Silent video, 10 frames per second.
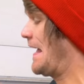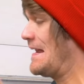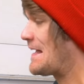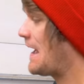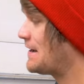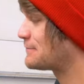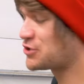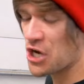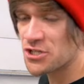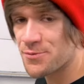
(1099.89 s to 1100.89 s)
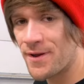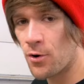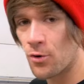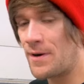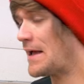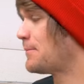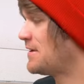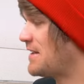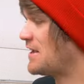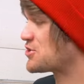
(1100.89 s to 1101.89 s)
any kind of judgment or
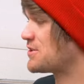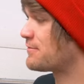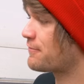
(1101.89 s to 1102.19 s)
recommendation